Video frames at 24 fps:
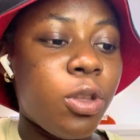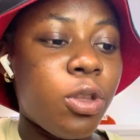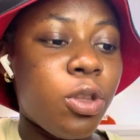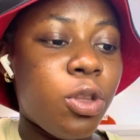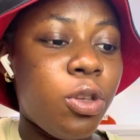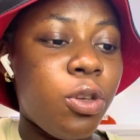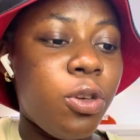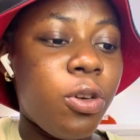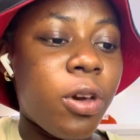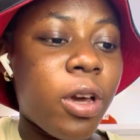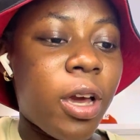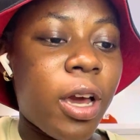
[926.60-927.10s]

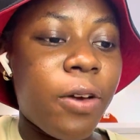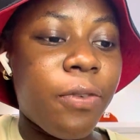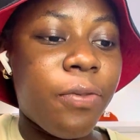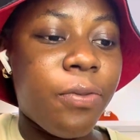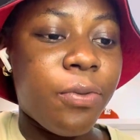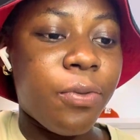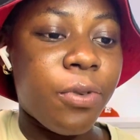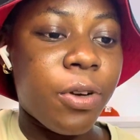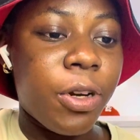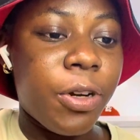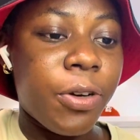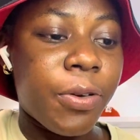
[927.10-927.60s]
Do you have
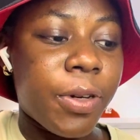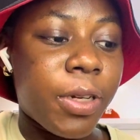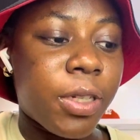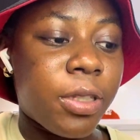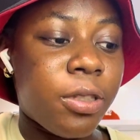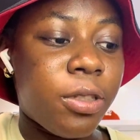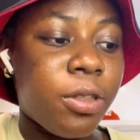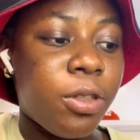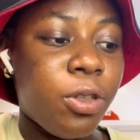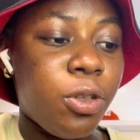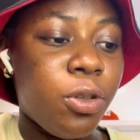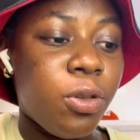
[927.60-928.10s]

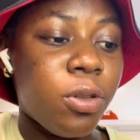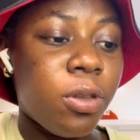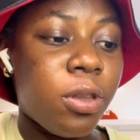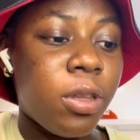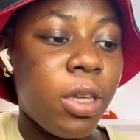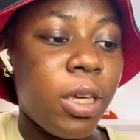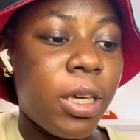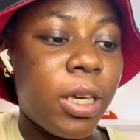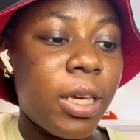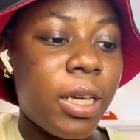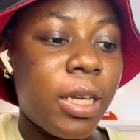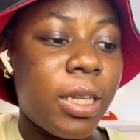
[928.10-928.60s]
regrets? Do you
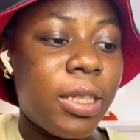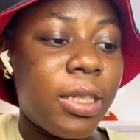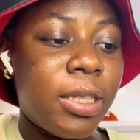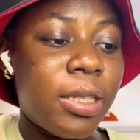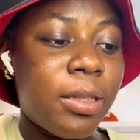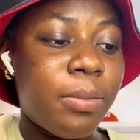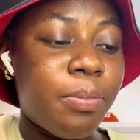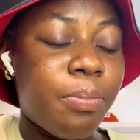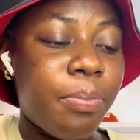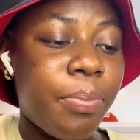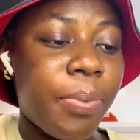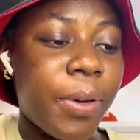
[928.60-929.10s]
think
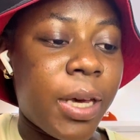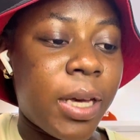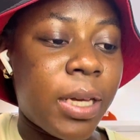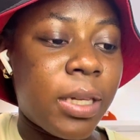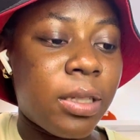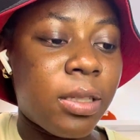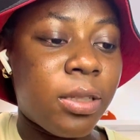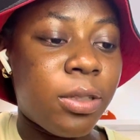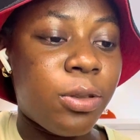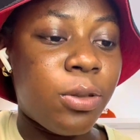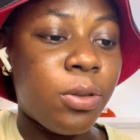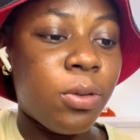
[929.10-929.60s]
it's
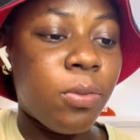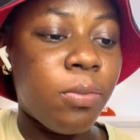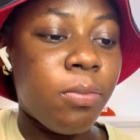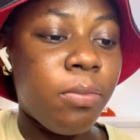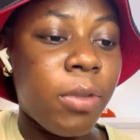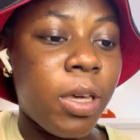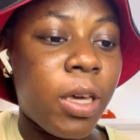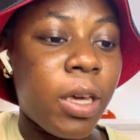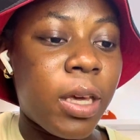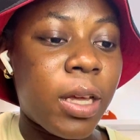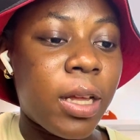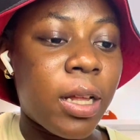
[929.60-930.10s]
best to
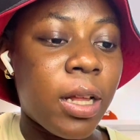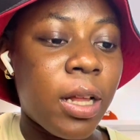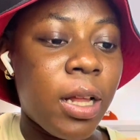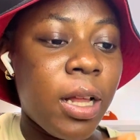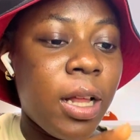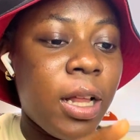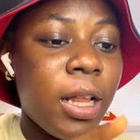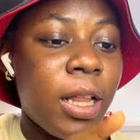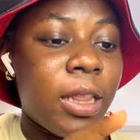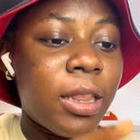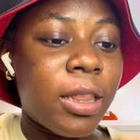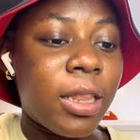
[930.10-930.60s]
make
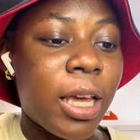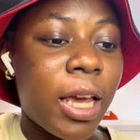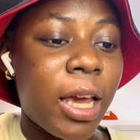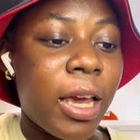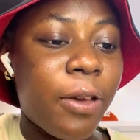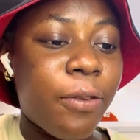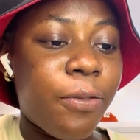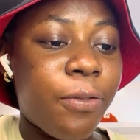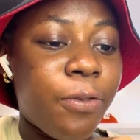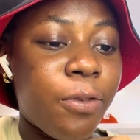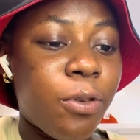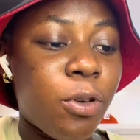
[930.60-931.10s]

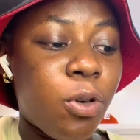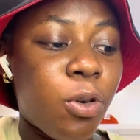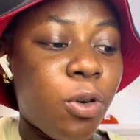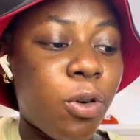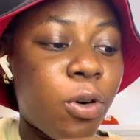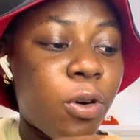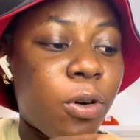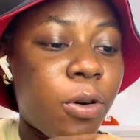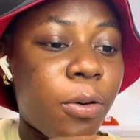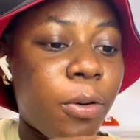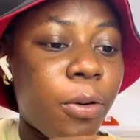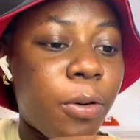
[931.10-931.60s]

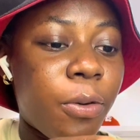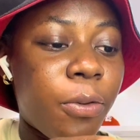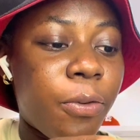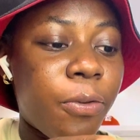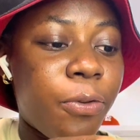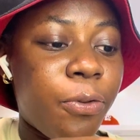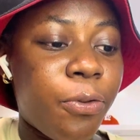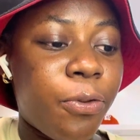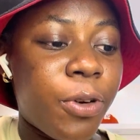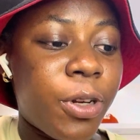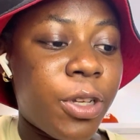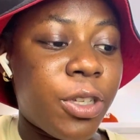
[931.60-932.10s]
lifelong
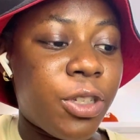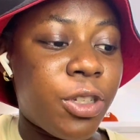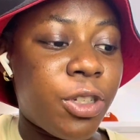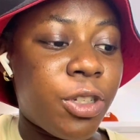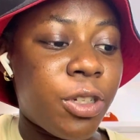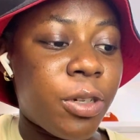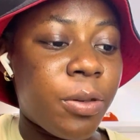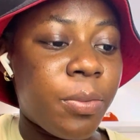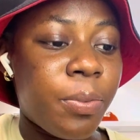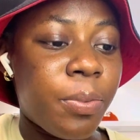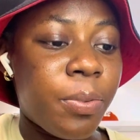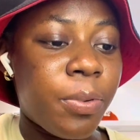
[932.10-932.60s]

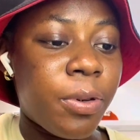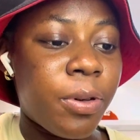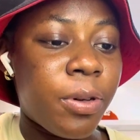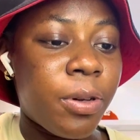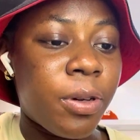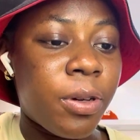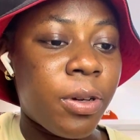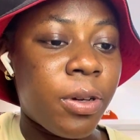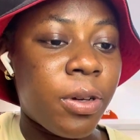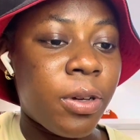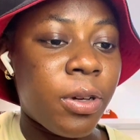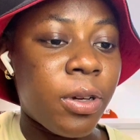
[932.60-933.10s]
friendship?
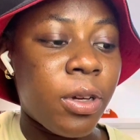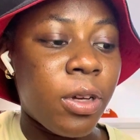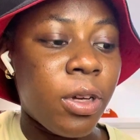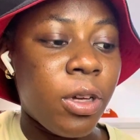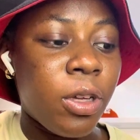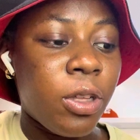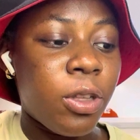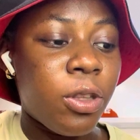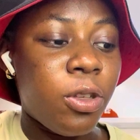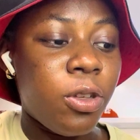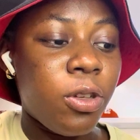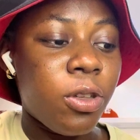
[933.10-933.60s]

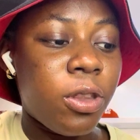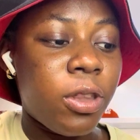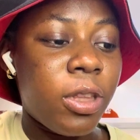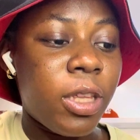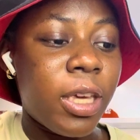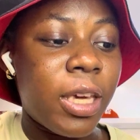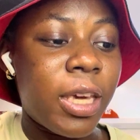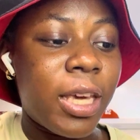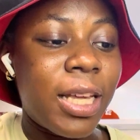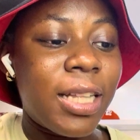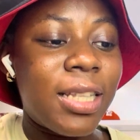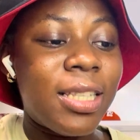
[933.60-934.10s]
Do you
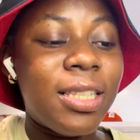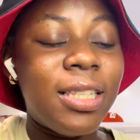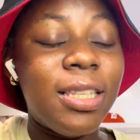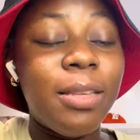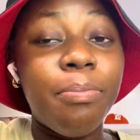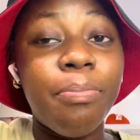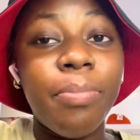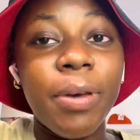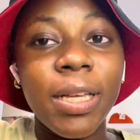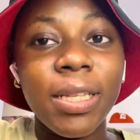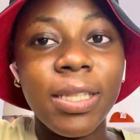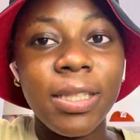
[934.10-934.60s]
think it's the
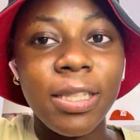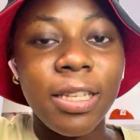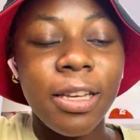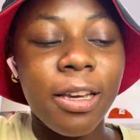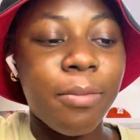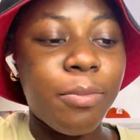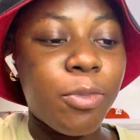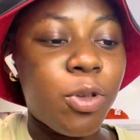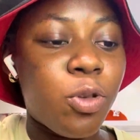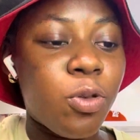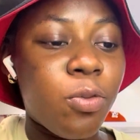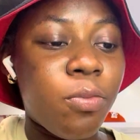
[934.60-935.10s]
best
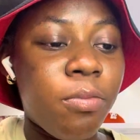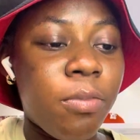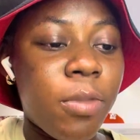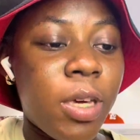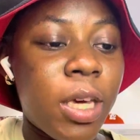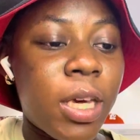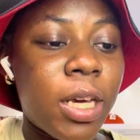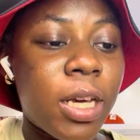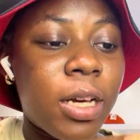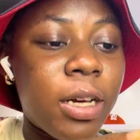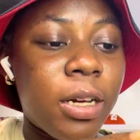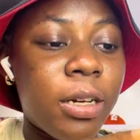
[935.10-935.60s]
time to
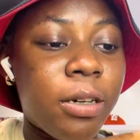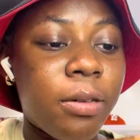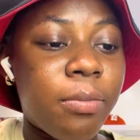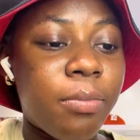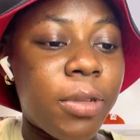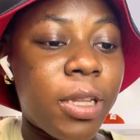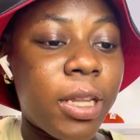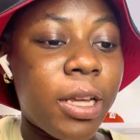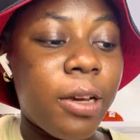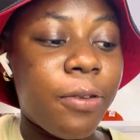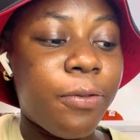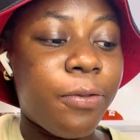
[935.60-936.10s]
make um,
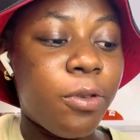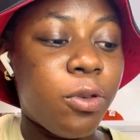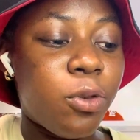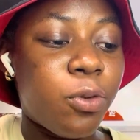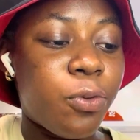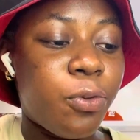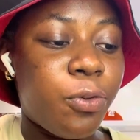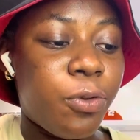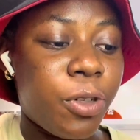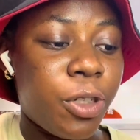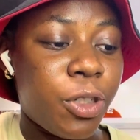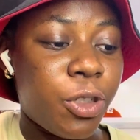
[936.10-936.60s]

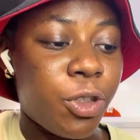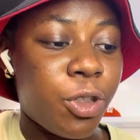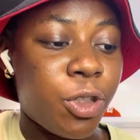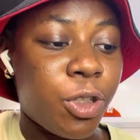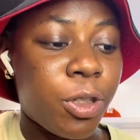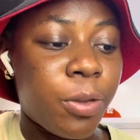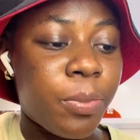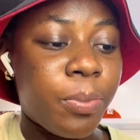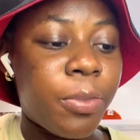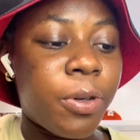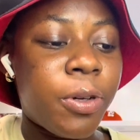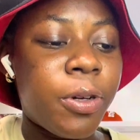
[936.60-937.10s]
lifelong
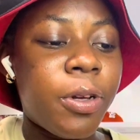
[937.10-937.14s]
friendship?